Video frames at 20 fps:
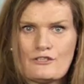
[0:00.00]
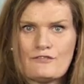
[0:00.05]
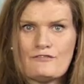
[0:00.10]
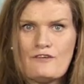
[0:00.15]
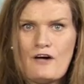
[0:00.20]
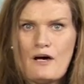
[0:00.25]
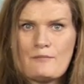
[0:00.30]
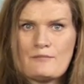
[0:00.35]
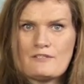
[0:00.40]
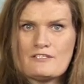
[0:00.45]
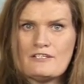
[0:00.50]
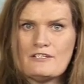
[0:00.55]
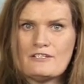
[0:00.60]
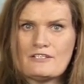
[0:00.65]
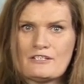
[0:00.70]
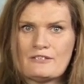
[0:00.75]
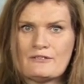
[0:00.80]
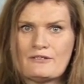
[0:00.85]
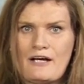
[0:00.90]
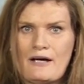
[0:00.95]
as
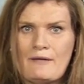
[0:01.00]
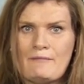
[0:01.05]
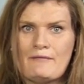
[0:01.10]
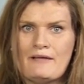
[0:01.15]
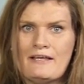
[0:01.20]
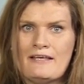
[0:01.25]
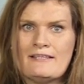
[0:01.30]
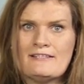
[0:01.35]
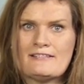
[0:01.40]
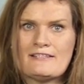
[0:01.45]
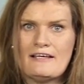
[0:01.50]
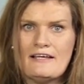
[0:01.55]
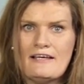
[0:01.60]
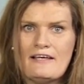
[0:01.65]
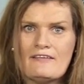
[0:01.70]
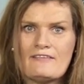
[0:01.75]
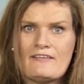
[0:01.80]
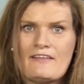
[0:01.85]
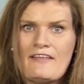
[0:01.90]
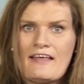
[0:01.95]
pharmaceutical companies,
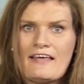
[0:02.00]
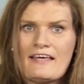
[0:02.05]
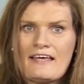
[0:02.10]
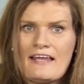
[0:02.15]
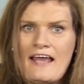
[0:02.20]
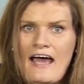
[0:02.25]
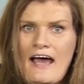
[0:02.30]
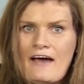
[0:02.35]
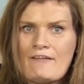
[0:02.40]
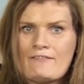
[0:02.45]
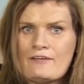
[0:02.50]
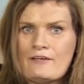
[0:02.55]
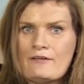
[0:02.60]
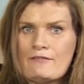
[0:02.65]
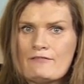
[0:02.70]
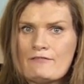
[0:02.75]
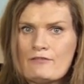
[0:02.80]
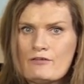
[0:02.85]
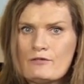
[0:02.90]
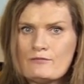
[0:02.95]
then they can have an
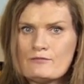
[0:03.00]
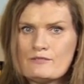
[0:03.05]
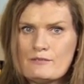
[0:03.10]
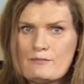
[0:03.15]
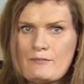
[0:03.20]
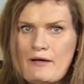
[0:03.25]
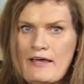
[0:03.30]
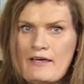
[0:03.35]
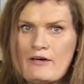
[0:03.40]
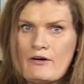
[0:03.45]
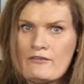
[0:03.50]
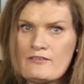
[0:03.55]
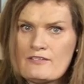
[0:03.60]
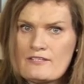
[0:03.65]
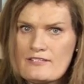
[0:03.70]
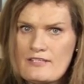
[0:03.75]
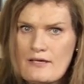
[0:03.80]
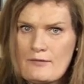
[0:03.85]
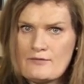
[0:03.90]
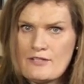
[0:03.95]
informed debate on the
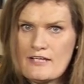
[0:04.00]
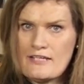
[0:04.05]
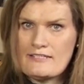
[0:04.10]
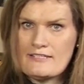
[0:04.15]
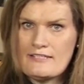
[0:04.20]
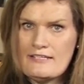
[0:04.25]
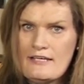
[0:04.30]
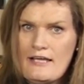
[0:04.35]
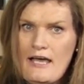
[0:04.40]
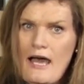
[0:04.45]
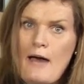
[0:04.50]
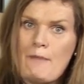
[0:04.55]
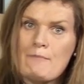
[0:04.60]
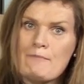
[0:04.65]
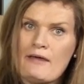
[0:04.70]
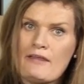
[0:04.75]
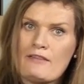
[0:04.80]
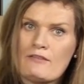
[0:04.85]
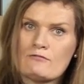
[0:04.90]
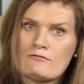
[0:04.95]
subject and
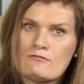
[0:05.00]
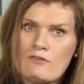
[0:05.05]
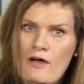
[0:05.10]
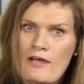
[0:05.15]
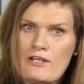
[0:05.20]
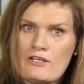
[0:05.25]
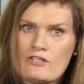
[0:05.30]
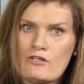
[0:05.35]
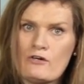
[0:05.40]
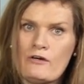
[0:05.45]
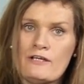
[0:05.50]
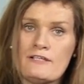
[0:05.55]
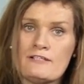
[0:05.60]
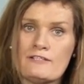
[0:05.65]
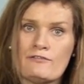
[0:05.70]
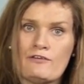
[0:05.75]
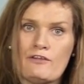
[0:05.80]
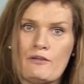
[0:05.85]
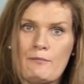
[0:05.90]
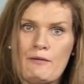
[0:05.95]
make the right
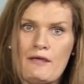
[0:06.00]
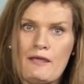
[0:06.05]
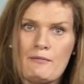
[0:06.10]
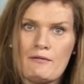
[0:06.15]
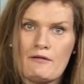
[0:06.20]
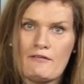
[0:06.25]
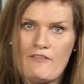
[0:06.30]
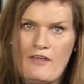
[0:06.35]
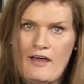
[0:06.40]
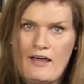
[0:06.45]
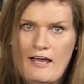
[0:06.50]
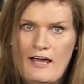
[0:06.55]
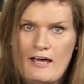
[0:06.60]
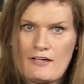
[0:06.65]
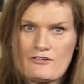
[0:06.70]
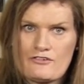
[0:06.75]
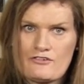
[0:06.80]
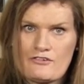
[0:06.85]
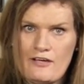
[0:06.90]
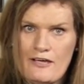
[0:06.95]
choice for the people of their
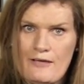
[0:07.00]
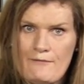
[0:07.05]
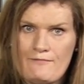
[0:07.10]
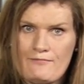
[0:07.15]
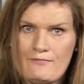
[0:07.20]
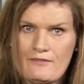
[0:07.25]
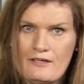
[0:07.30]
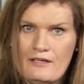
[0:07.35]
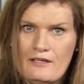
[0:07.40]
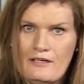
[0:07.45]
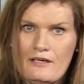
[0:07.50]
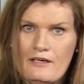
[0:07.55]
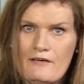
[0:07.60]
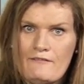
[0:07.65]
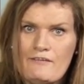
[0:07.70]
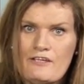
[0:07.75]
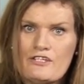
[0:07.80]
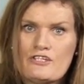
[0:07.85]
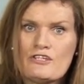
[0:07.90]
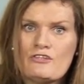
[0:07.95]
country.
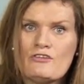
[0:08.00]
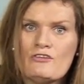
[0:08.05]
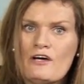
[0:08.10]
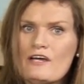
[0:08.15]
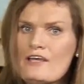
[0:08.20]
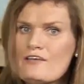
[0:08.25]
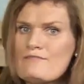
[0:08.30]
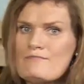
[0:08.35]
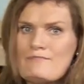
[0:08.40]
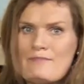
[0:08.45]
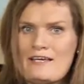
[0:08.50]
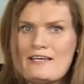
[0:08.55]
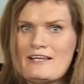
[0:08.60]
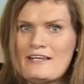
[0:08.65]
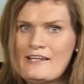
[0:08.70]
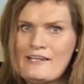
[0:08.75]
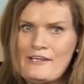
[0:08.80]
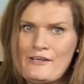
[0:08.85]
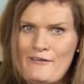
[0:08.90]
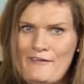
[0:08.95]
This should not even be an
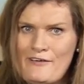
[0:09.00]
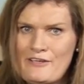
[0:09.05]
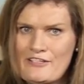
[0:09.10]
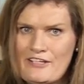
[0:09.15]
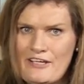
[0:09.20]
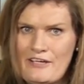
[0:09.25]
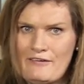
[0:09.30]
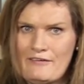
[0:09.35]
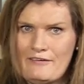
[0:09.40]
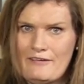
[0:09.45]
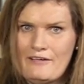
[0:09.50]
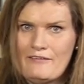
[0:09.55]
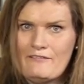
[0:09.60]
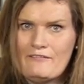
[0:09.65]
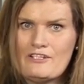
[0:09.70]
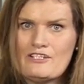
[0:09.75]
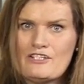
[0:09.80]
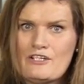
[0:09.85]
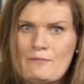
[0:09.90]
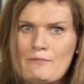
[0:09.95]
EU issue.
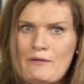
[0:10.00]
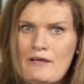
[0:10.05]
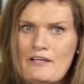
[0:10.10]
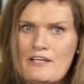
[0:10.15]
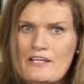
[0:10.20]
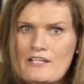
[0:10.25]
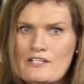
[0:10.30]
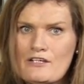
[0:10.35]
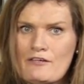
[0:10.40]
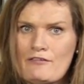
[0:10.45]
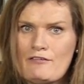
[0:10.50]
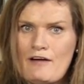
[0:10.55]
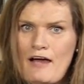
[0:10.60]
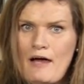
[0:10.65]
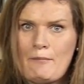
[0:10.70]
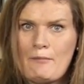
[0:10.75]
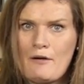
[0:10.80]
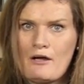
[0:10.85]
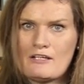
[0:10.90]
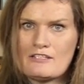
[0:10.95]
This should be an issue for
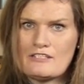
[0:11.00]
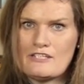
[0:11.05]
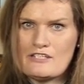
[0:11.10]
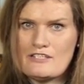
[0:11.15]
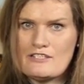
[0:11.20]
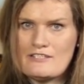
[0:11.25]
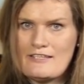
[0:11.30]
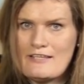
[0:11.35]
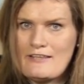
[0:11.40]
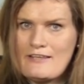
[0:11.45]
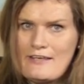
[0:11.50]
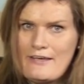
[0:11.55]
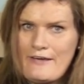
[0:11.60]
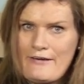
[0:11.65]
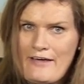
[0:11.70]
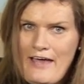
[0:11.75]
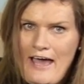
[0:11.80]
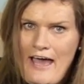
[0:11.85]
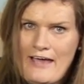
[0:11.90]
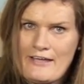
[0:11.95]
our politicians in the
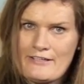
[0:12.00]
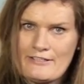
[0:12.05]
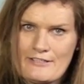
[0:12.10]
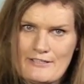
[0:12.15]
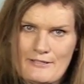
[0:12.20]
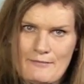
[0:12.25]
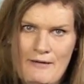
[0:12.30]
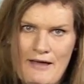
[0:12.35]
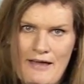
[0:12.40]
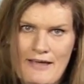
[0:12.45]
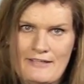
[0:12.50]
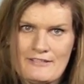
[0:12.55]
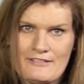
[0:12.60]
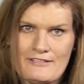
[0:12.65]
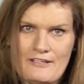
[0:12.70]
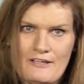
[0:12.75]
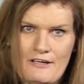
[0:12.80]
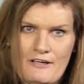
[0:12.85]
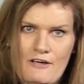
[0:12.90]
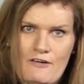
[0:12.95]
UK to debate,
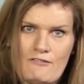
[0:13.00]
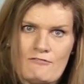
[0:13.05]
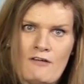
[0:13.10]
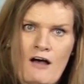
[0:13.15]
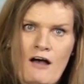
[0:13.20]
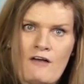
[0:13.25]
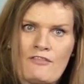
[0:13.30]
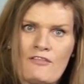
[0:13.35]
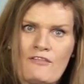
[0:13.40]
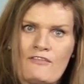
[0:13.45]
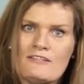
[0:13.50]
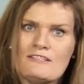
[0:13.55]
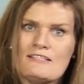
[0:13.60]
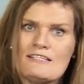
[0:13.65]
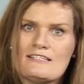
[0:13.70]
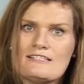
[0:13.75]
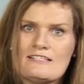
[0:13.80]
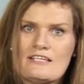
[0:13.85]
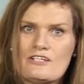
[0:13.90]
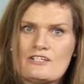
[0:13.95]
rather than
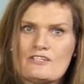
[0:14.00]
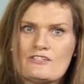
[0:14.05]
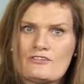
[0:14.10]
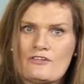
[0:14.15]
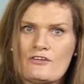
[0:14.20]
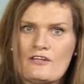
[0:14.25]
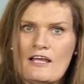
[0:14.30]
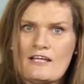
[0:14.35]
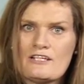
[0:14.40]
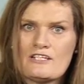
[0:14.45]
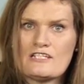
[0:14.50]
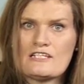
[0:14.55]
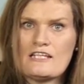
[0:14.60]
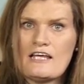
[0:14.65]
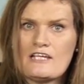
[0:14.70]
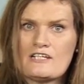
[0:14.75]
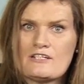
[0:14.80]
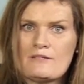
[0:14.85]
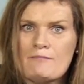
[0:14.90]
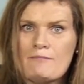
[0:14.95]
decisions on
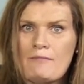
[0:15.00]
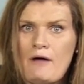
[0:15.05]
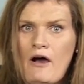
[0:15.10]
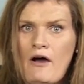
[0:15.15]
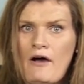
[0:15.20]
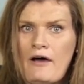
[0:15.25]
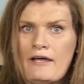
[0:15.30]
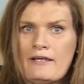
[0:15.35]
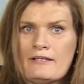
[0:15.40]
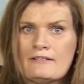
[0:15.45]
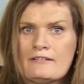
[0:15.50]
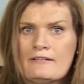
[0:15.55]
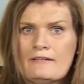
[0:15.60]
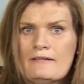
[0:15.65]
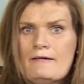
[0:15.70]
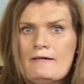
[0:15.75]
legislation behind